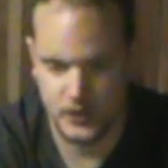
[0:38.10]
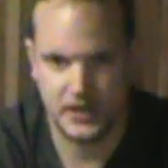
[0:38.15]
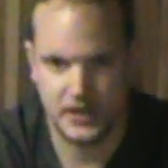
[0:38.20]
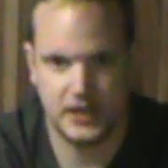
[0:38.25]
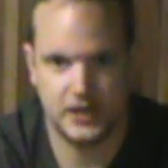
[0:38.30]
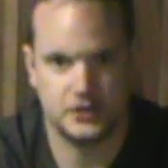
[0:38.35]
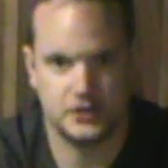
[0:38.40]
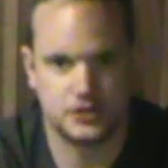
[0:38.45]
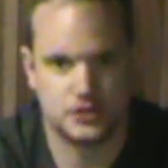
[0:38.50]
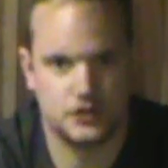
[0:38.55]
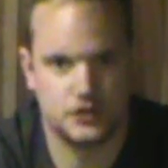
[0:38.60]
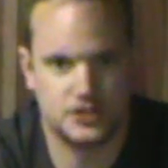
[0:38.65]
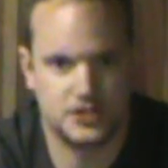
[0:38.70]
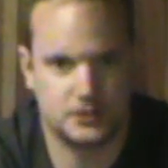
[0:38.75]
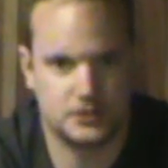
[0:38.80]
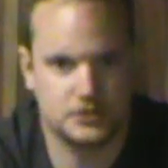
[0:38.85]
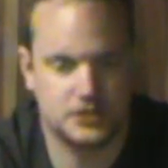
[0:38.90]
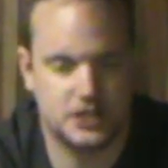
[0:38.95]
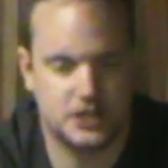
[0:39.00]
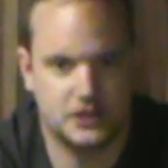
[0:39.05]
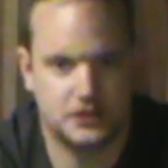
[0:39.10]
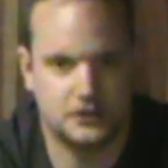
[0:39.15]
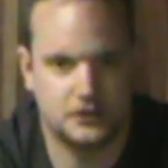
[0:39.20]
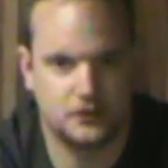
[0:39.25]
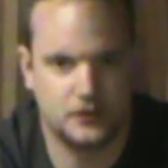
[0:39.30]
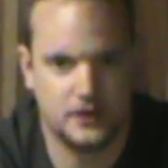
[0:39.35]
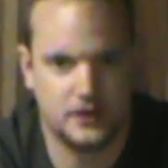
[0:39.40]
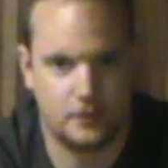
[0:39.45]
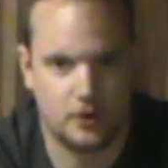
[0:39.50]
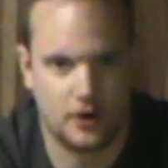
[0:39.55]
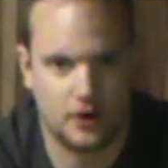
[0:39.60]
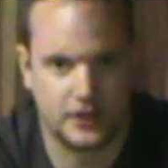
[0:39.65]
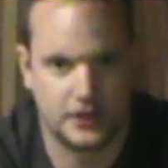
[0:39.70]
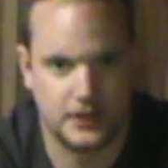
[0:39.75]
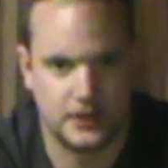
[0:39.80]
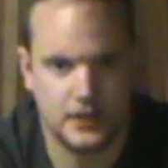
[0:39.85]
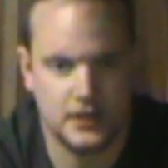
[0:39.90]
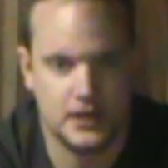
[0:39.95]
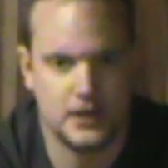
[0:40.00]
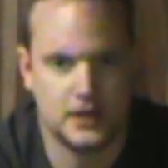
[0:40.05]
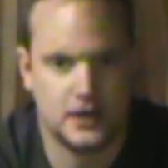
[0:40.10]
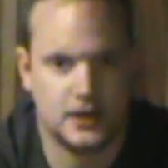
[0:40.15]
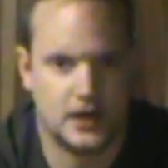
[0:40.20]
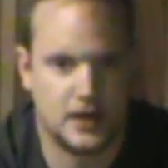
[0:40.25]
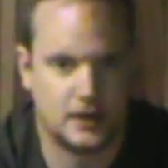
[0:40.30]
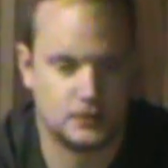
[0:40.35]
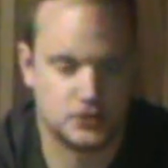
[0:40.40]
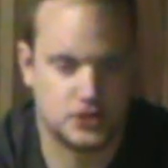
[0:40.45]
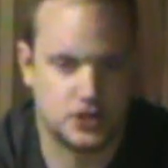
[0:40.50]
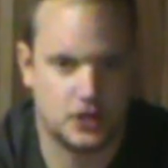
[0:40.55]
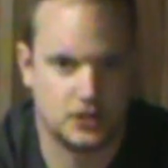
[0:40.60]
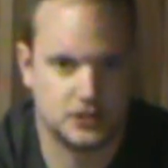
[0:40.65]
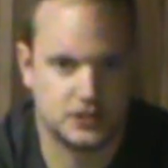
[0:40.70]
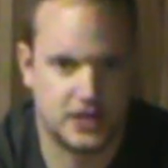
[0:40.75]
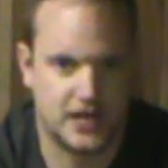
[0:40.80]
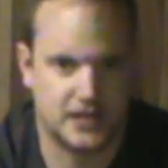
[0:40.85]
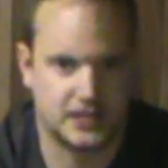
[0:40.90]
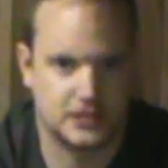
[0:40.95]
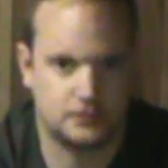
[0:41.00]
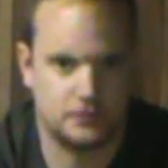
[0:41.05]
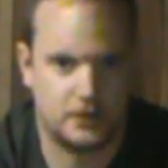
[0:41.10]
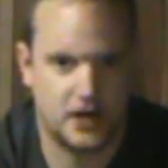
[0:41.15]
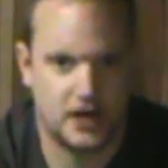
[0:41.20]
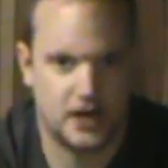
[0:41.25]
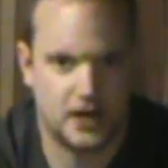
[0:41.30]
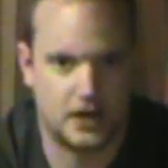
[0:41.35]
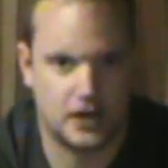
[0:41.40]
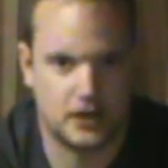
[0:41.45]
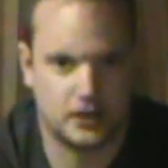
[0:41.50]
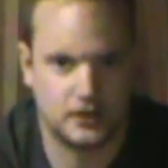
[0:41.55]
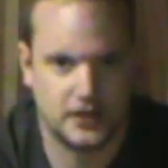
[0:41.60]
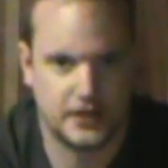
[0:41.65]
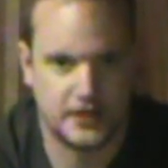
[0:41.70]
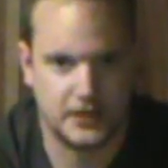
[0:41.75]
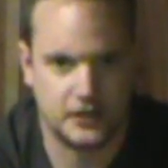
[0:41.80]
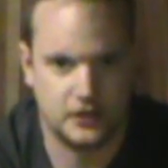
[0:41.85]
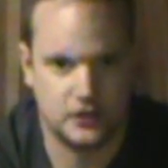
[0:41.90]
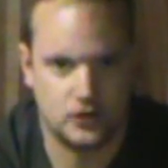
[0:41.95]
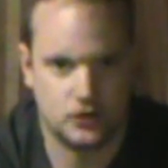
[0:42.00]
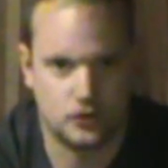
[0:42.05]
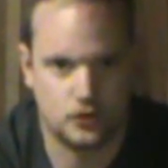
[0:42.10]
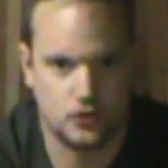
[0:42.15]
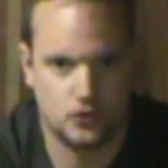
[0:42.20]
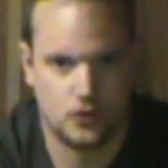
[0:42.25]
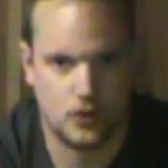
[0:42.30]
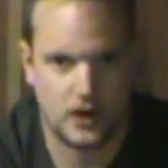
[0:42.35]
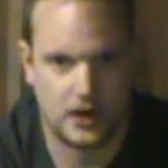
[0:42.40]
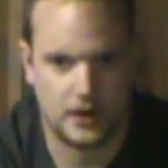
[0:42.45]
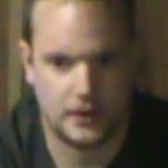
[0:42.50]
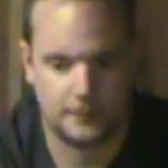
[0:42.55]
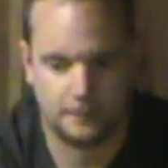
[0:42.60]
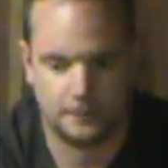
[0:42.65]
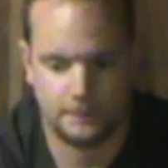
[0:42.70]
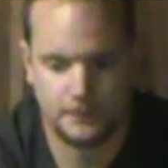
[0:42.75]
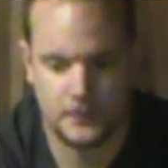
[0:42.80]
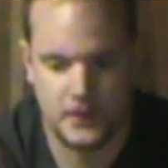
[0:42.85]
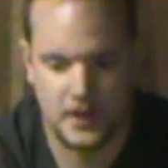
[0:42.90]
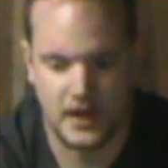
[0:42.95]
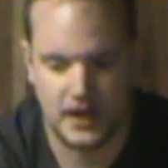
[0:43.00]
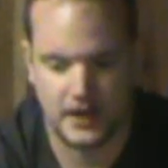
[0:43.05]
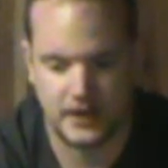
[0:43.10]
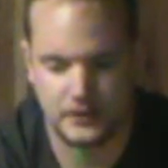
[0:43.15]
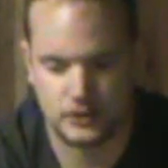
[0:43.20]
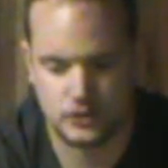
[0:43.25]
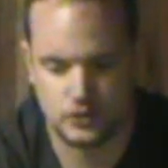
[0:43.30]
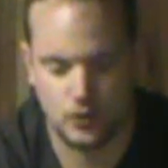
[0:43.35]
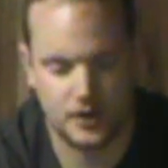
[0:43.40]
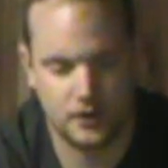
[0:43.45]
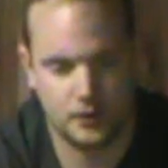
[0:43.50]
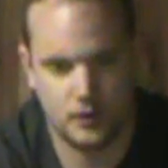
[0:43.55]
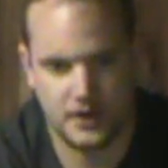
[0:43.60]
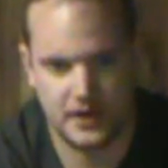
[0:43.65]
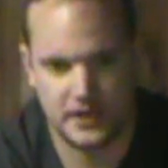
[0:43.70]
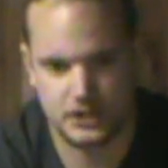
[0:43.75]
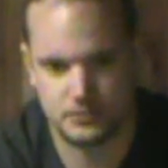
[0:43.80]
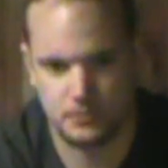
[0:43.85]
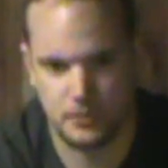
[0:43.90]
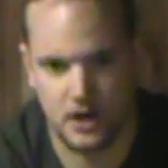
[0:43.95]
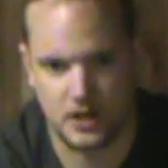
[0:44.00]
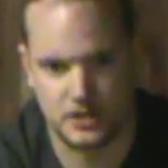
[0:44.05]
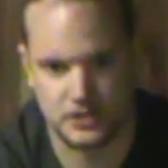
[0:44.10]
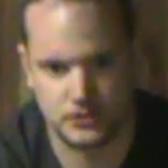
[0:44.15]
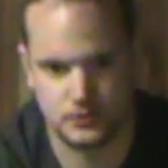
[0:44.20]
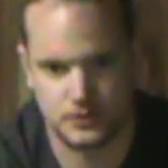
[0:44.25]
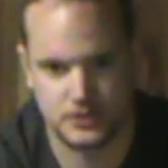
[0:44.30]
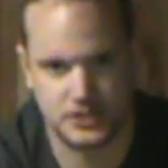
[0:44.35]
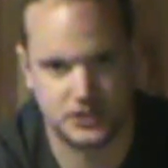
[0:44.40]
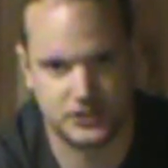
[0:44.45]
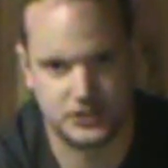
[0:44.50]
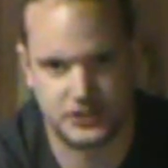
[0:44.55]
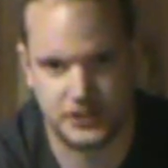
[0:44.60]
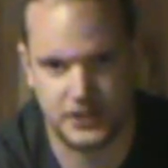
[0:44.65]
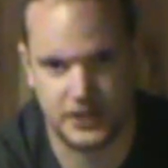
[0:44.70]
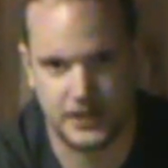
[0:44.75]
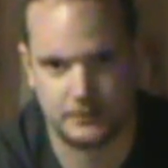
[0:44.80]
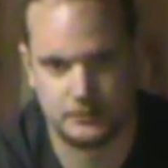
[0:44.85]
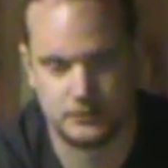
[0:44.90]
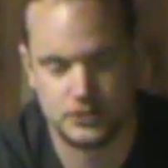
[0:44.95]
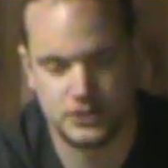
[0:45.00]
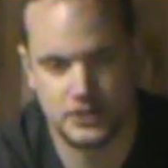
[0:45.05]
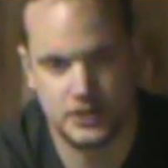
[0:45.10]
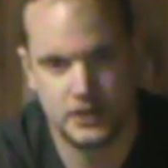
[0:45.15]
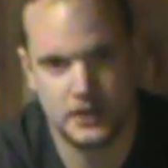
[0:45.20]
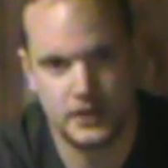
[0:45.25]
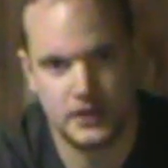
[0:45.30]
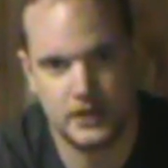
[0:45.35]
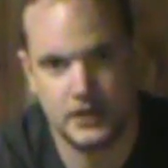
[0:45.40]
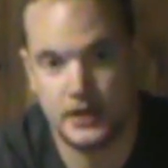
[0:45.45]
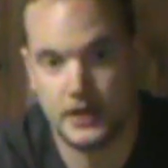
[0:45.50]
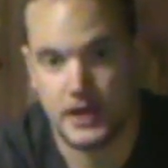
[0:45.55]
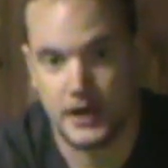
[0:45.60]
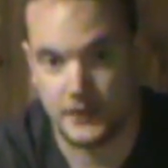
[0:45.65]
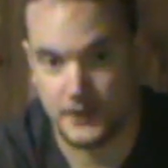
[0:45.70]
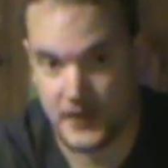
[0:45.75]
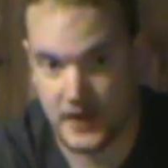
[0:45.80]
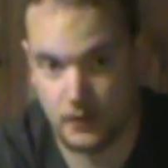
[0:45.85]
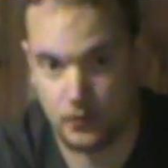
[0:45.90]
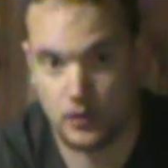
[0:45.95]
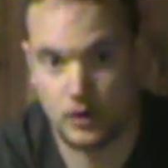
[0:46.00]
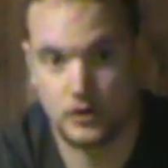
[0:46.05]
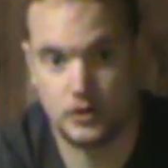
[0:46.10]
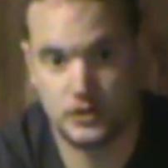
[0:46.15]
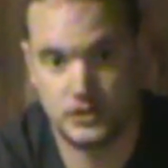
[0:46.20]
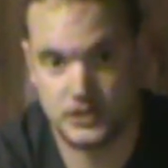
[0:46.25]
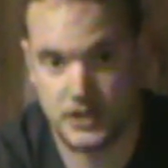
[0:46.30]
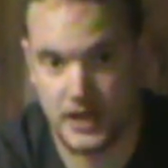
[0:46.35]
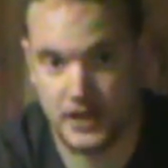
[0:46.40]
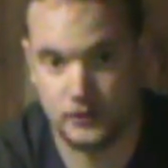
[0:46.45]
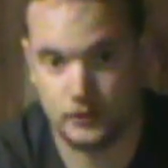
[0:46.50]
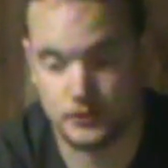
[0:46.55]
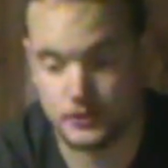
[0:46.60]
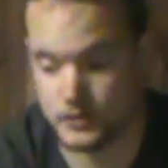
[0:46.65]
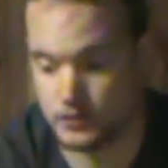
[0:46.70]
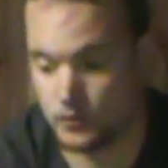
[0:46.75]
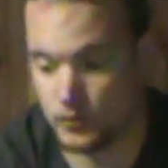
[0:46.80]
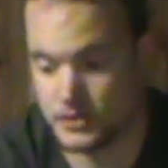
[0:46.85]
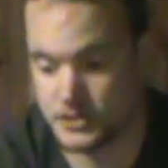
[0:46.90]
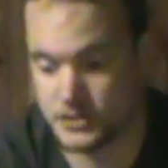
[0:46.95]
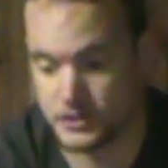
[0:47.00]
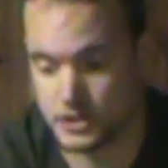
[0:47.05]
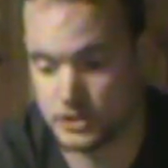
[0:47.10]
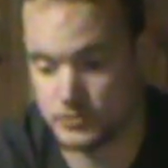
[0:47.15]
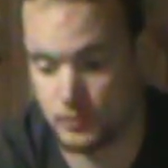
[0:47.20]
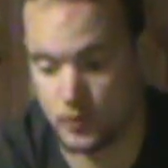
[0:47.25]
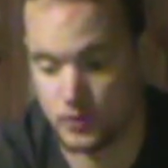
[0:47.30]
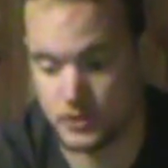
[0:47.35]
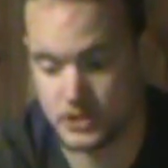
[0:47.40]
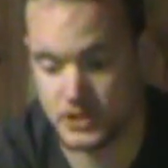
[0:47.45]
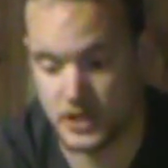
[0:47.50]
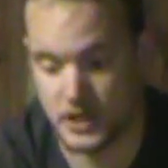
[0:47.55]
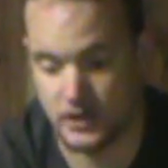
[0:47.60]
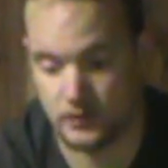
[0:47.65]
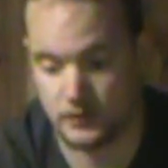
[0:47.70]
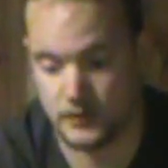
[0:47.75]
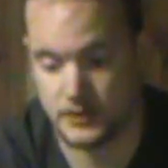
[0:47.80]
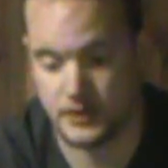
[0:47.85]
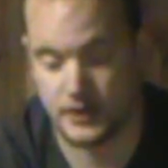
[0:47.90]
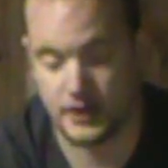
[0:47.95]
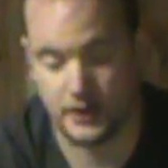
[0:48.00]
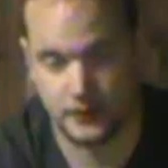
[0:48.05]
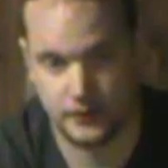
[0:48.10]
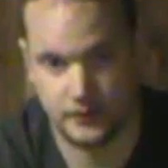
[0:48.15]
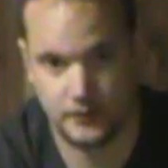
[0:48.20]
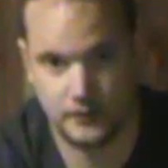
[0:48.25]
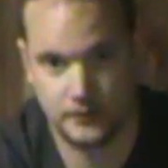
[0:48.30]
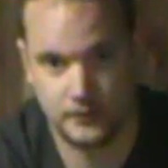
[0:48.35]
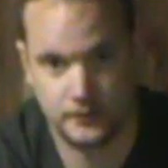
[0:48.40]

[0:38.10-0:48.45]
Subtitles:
weekend, as soon as I was done at the flea market, I was contacted by a lady who had 21 xbox 360 games. And they were good titles. There wasn't a sports title in there.